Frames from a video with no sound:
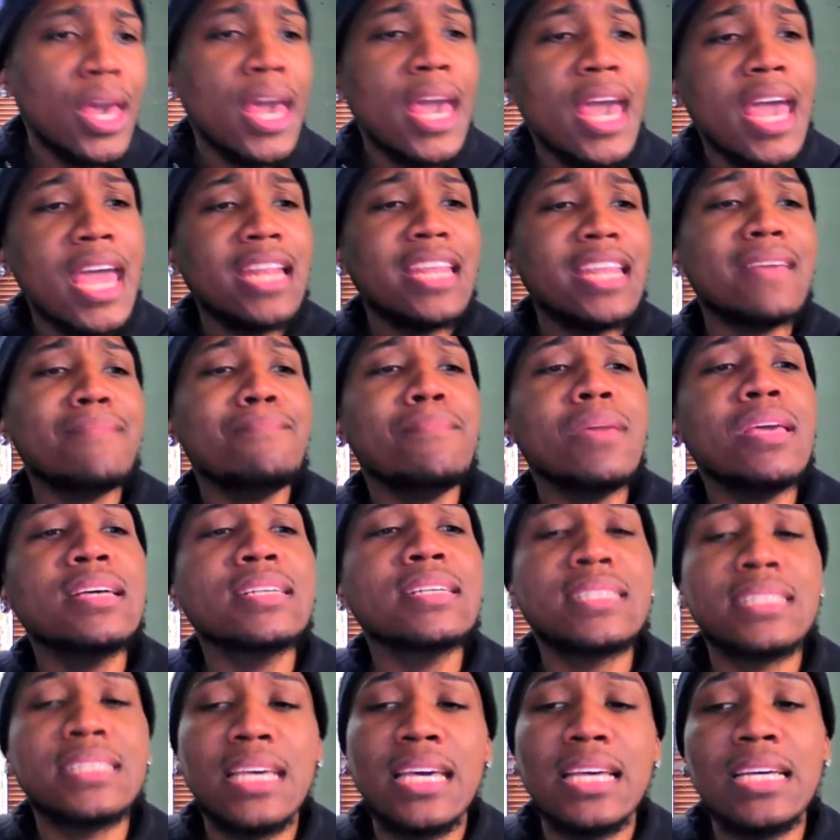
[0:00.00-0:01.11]
And then Mia
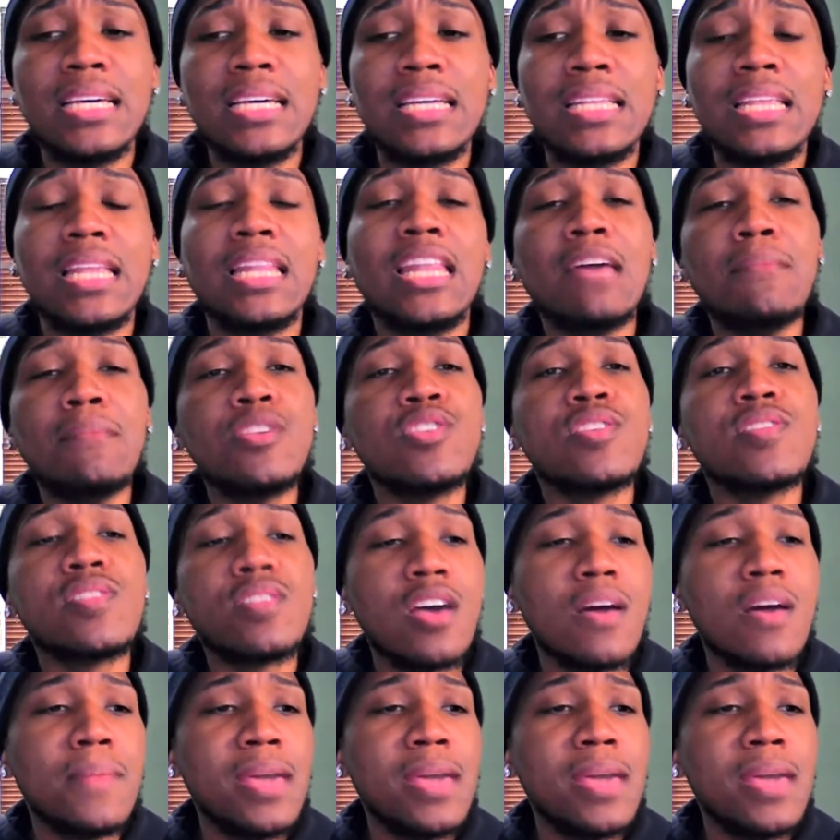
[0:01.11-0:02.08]
said, let me just come